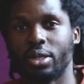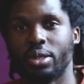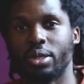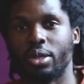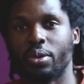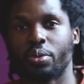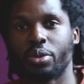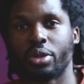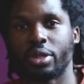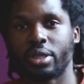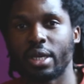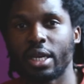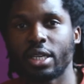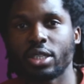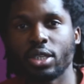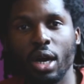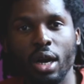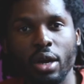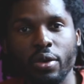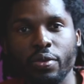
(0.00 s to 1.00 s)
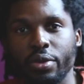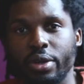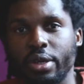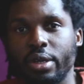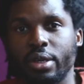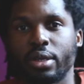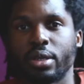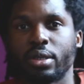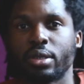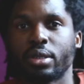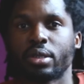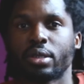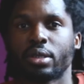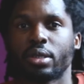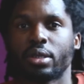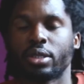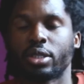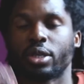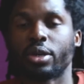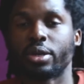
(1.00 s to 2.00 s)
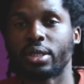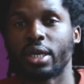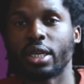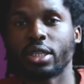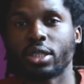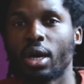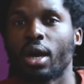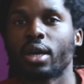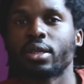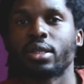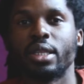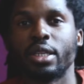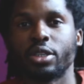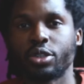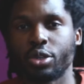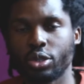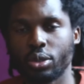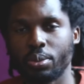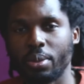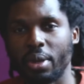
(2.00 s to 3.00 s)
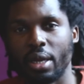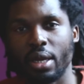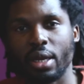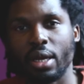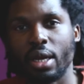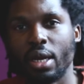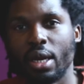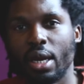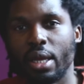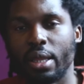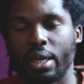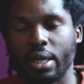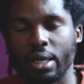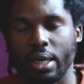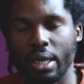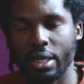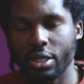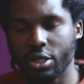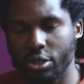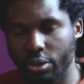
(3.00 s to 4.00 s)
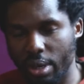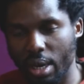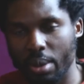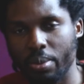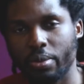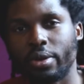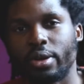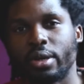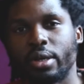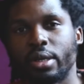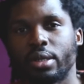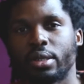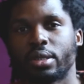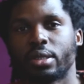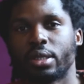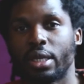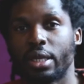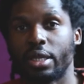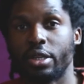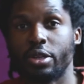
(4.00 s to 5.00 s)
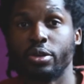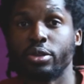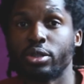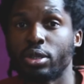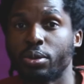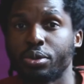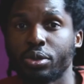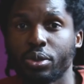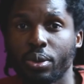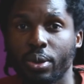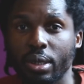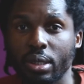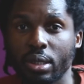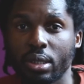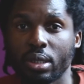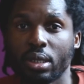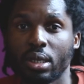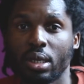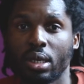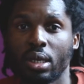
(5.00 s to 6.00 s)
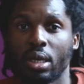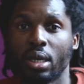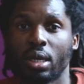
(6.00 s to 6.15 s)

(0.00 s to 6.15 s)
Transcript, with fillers: you know, with the TikTok reels, sorry, TikToks and then social media, and then Instagram reels and YouTube shorts.